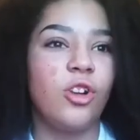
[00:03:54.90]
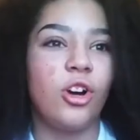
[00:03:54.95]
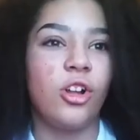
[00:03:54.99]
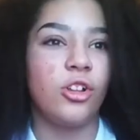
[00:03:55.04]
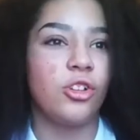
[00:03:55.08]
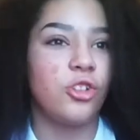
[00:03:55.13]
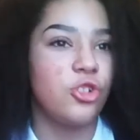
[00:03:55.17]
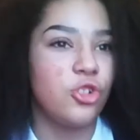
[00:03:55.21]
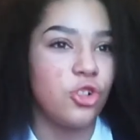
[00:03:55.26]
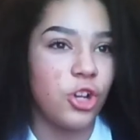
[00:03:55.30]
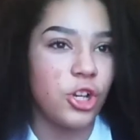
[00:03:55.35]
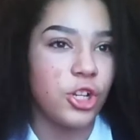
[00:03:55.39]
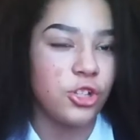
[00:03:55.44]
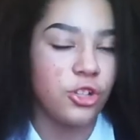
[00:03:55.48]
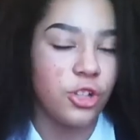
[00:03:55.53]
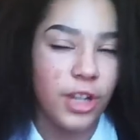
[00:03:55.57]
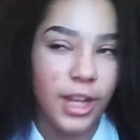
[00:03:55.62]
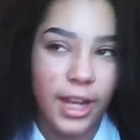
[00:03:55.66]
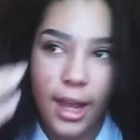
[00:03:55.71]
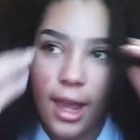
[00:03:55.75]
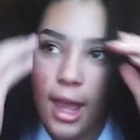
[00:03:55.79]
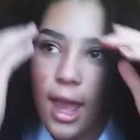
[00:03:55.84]
call her Joyce,
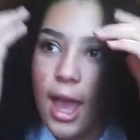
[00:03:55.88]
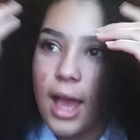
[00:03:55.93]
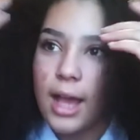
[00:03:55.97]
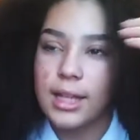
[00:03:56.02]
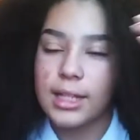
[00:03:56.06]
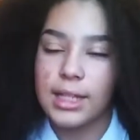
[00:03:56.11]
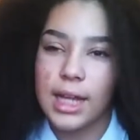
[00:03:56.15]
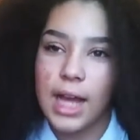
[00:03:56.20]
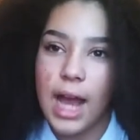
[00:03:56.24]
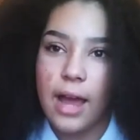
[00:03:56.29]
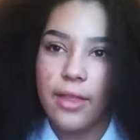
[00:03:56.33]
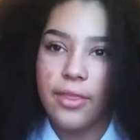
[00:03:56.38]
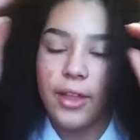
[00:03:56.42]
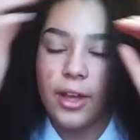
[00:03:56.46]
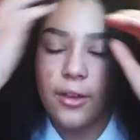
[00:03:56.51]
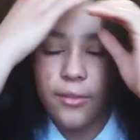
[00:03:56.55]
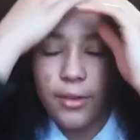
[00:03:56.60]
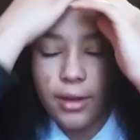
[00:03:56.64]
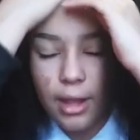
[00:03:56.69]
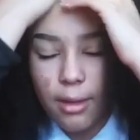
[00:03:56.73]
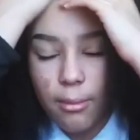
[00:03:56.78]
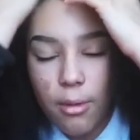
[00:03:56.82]
right? Because I can't think
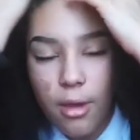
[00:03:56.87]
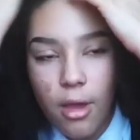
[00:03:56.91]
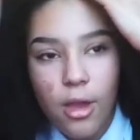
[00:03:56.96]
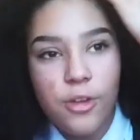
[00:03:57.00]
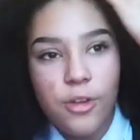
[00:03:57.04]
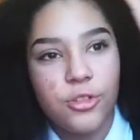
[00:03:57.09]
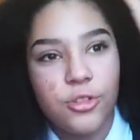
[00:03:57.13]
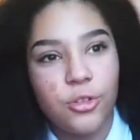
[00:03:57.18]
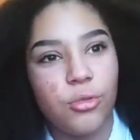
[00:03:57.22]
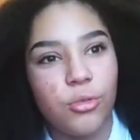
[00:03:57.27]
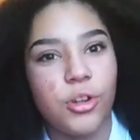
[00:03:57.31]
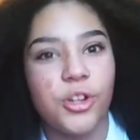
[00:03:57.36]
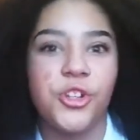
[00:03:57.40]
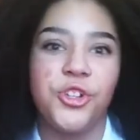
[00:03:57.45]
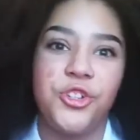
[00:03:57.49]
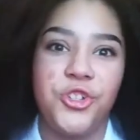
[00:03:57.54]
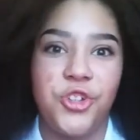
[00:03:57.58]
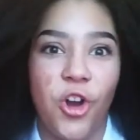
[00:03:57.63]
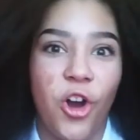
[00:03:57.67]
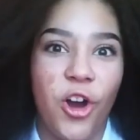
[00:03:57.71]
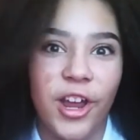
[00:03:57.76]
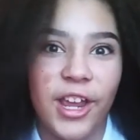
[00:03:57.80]
of a name. So
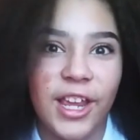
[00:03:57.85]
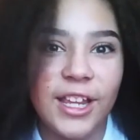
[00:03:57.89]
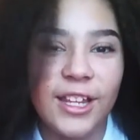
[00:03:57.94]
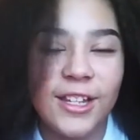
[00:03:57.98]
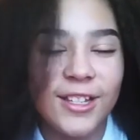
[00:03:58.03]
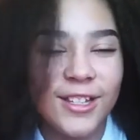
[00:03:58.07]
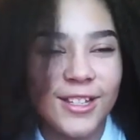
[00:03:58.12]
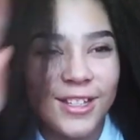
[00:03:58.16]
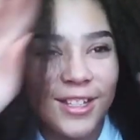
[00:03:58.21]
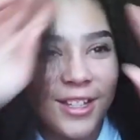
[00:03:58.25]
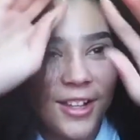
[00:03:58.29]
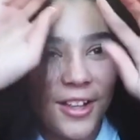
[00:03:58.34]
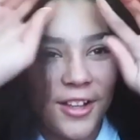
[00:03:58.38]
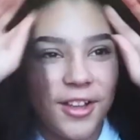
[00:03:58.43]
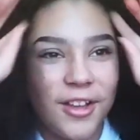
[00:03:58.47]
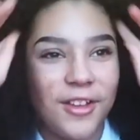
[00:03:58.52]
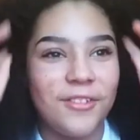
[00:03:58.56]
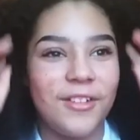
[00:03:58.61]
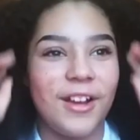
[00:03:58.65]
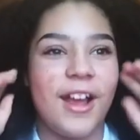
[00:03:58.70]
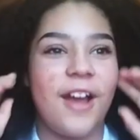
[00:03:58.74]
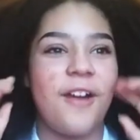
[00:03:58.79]
Joyce,
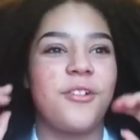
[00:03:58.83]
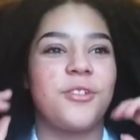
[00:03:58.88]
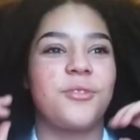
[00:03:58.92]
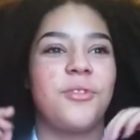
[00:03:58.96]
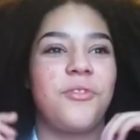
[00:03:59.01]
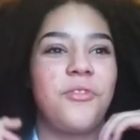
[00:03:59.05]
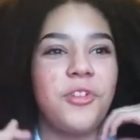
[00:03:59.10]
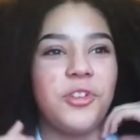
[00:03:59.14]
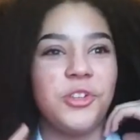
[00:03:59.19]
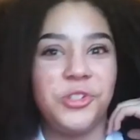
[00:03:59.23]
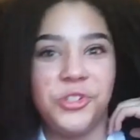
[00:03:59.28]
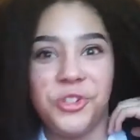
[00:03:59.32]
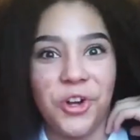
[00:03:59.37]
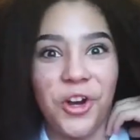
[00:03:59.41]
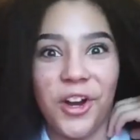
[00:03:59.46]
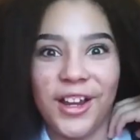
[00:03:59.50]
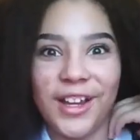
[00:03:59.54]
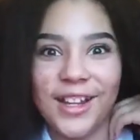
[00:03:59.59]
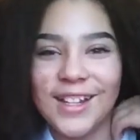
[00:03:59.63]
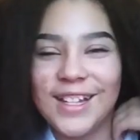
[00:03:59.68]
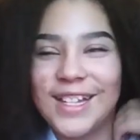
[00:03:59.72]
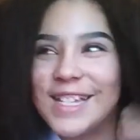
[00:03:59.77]
right? I was with
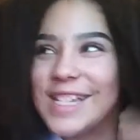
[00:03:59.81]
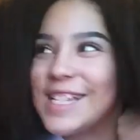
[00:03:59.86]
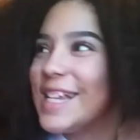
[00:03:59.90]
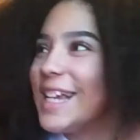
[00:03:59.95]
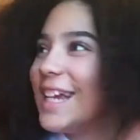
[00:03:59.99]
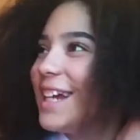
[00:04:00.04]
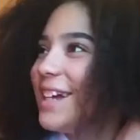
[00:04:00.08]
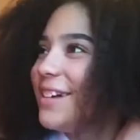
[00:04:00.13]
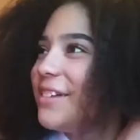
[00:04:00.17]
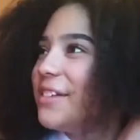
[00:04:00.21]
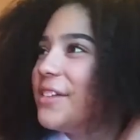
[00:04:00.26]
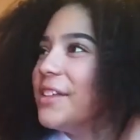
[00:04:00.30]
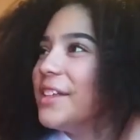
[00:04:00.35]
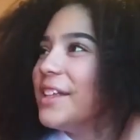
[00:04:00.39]
Joyce, and